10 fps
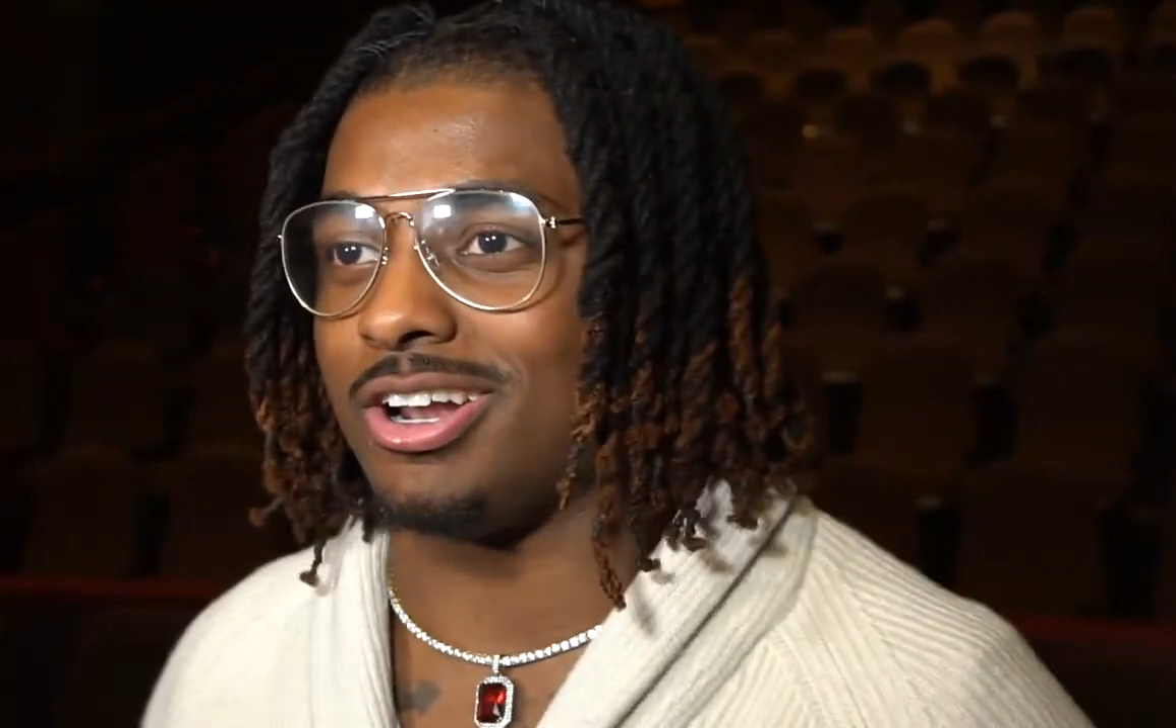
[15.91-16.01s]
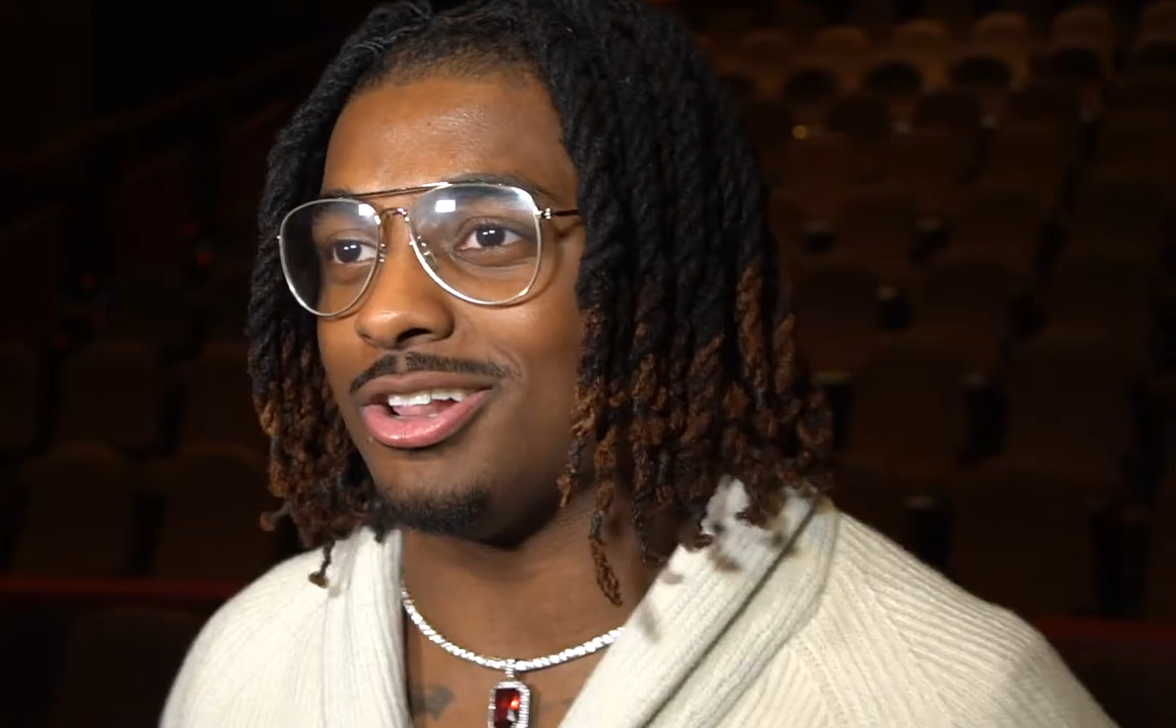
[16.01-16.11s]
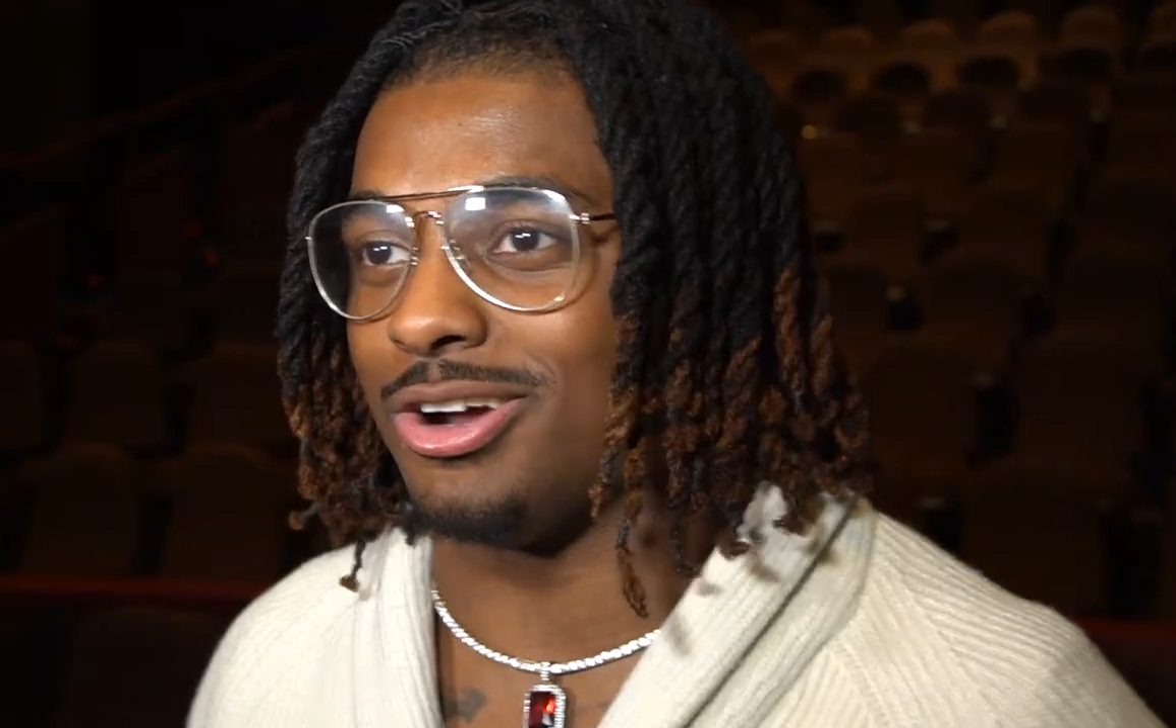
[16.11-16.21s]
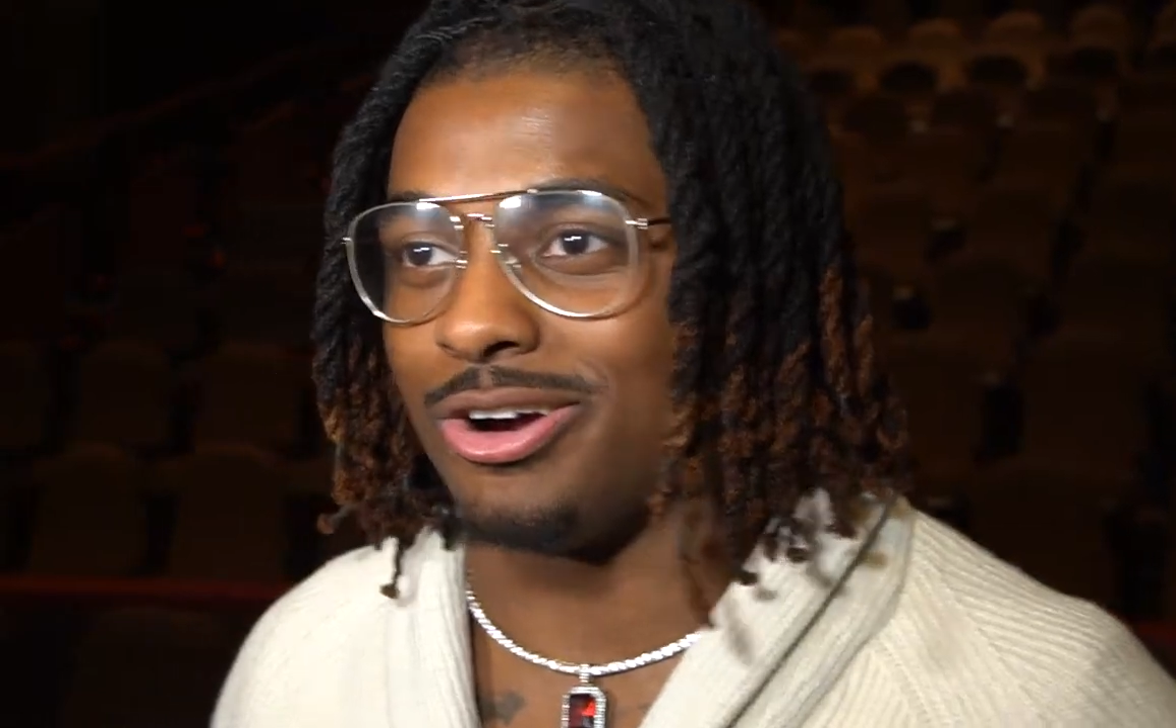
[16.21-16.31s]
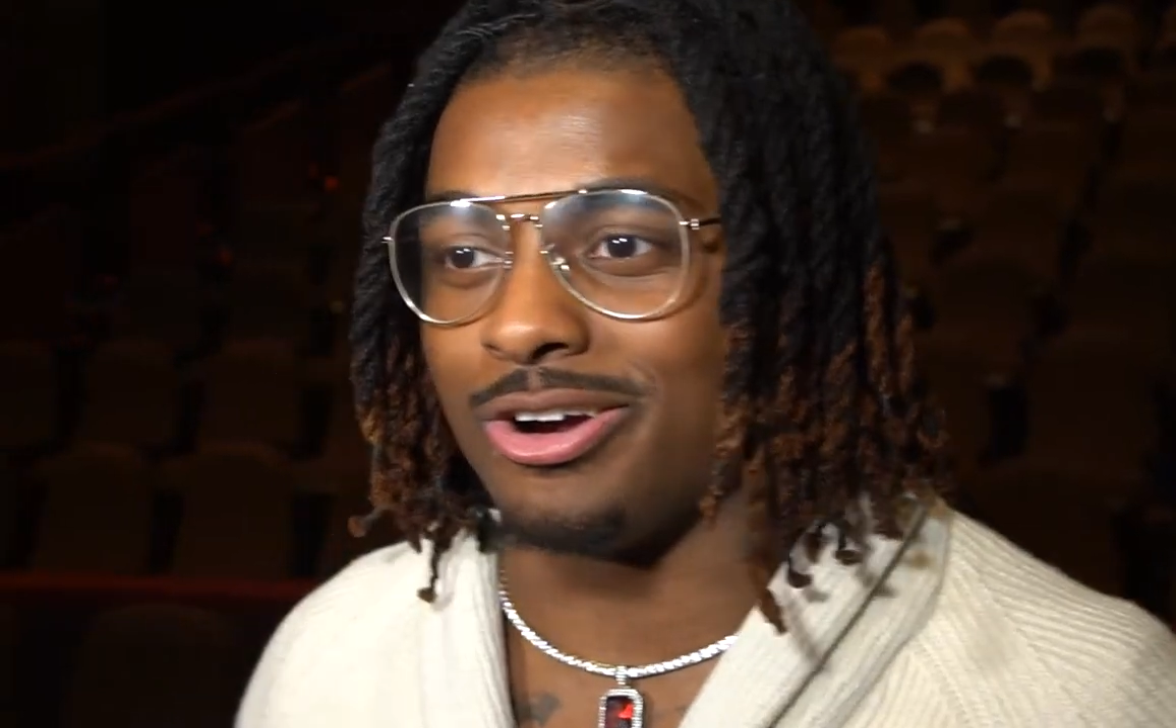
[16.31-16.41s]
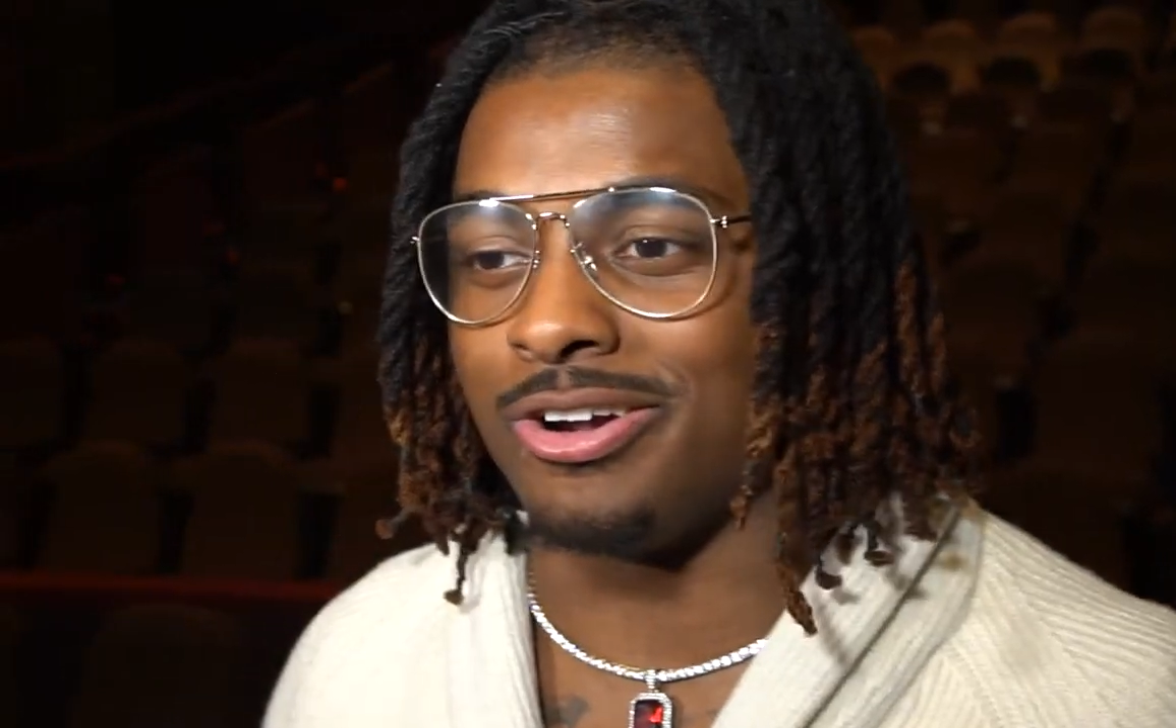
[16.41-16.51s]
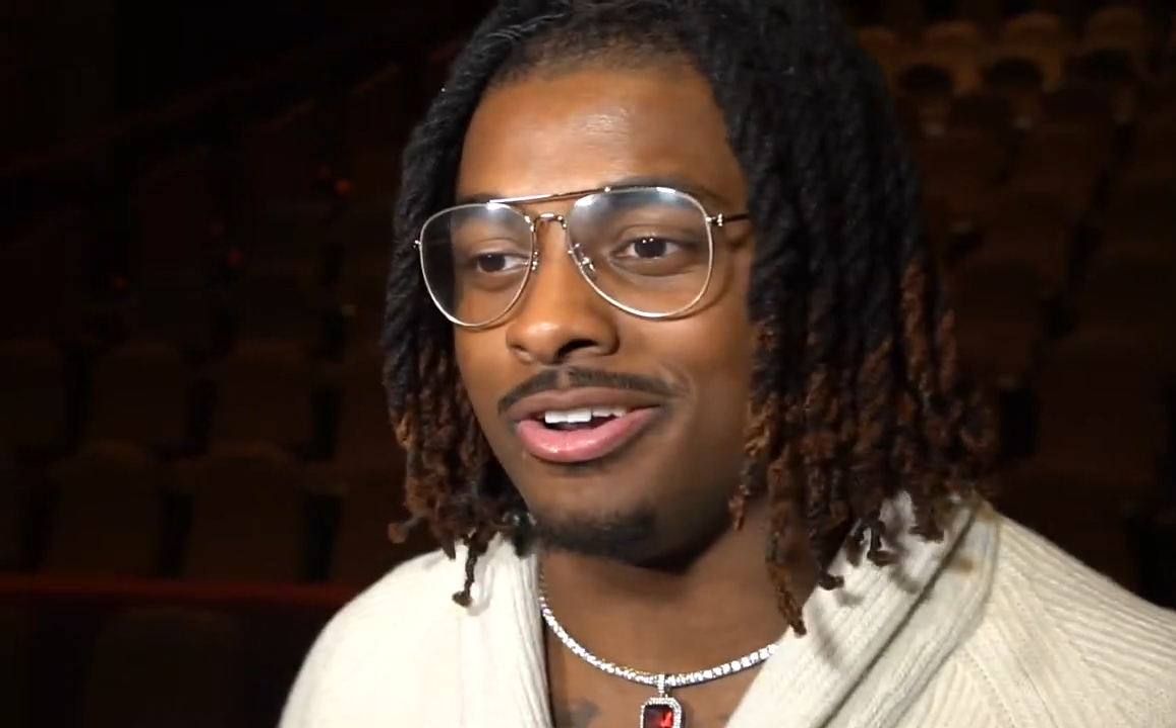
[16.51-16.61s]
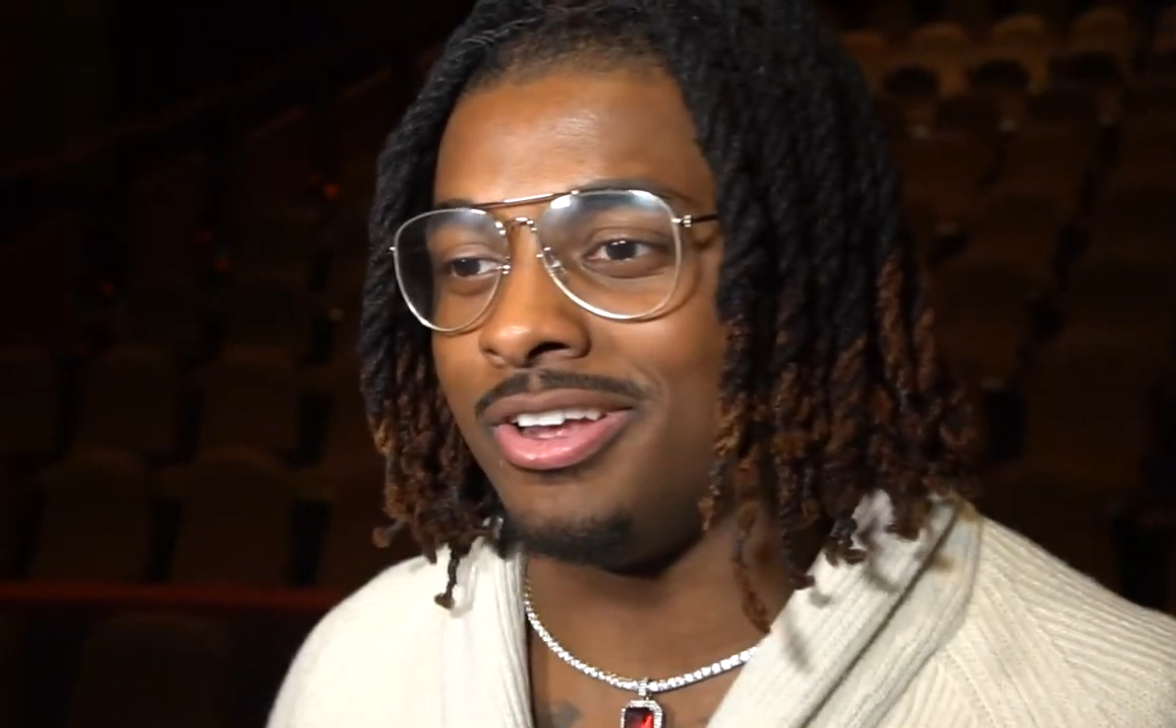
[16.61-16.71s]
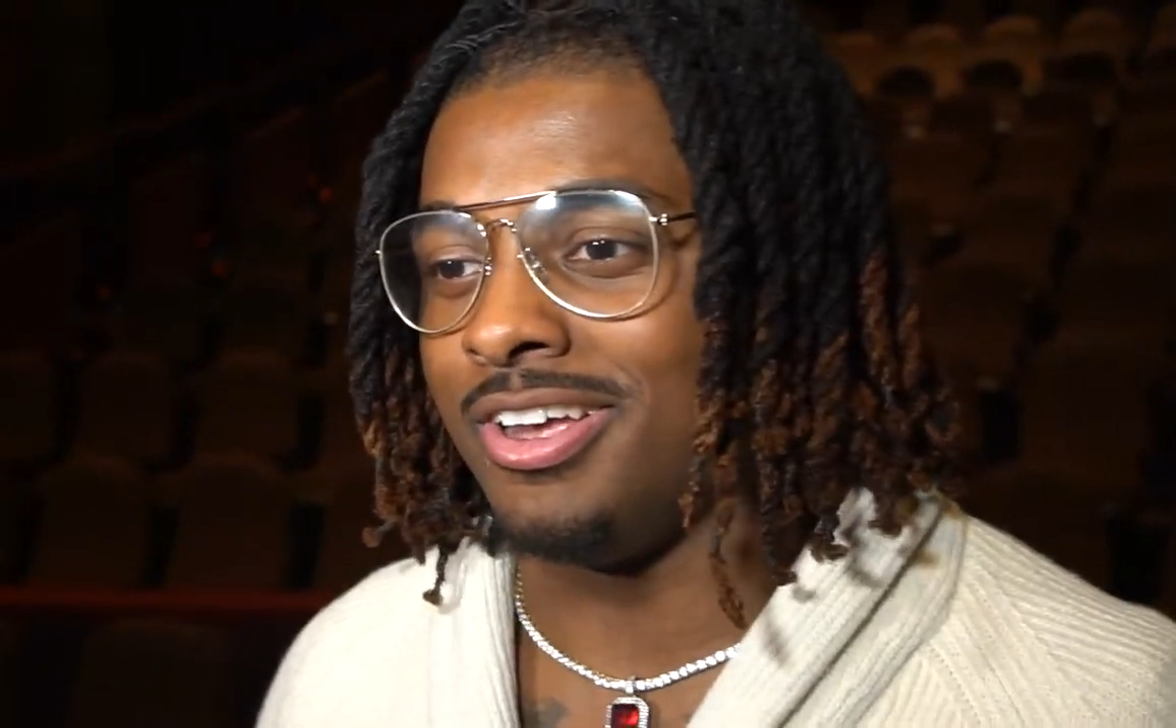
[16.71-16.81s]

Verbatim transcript: to learn,